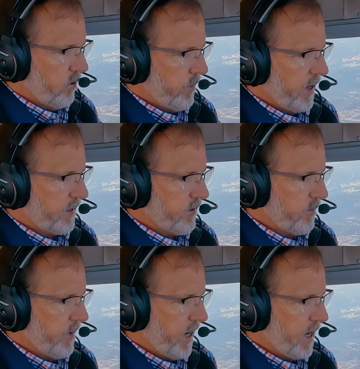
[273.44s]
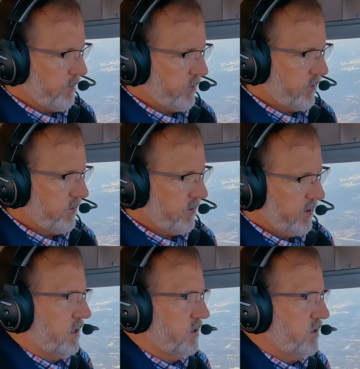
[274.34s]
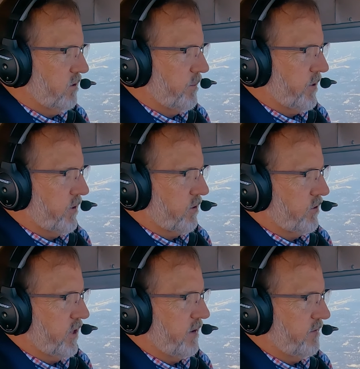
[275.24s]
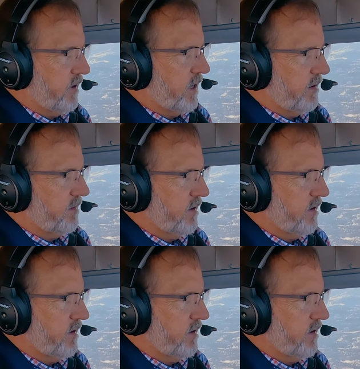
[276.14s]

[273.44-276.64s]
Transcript: Back to the maps. Let's go up to 13.5.